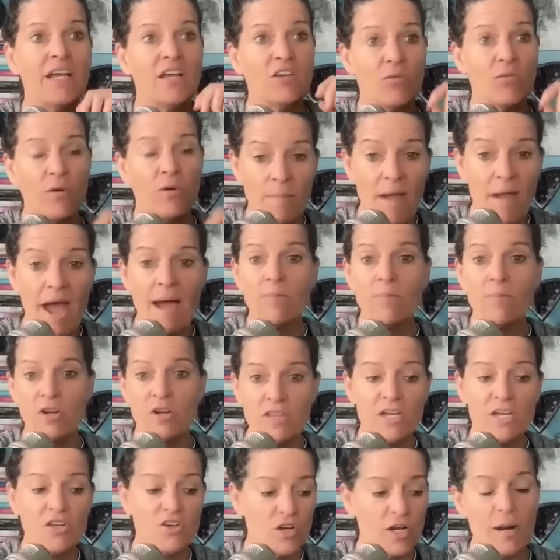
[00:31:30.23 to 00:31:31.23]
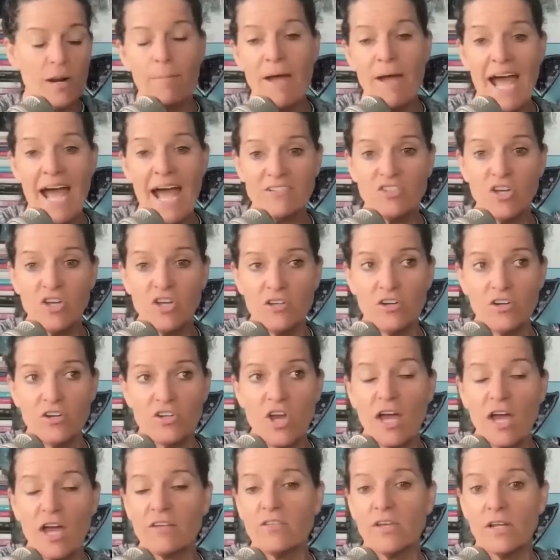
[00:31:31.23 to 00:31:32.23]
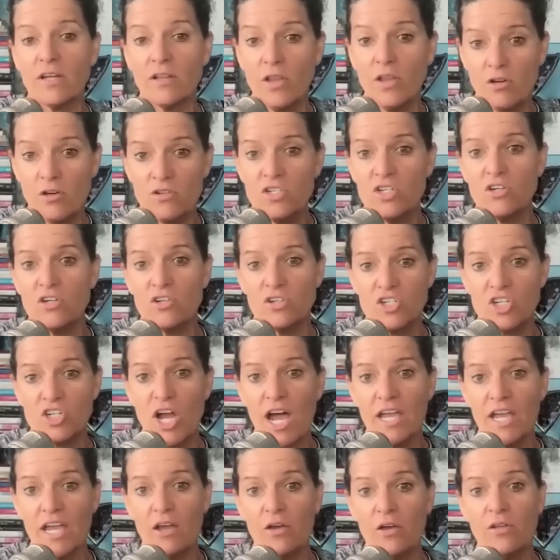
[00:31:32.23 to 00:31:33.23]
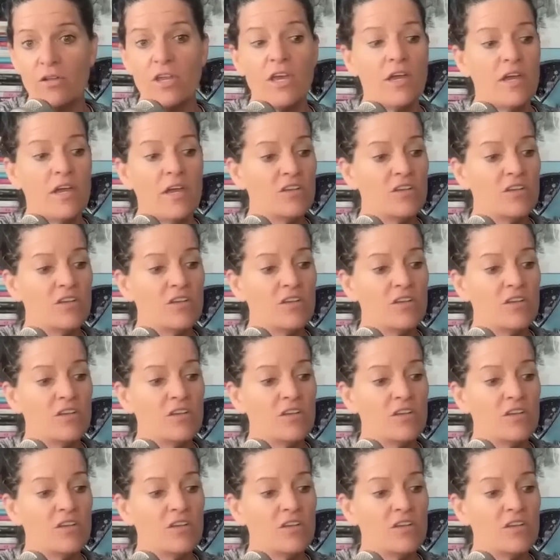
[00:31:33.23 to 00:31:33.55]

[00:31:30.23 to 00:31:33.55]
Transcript: Remember that you're going to pass on your toxic load to your child.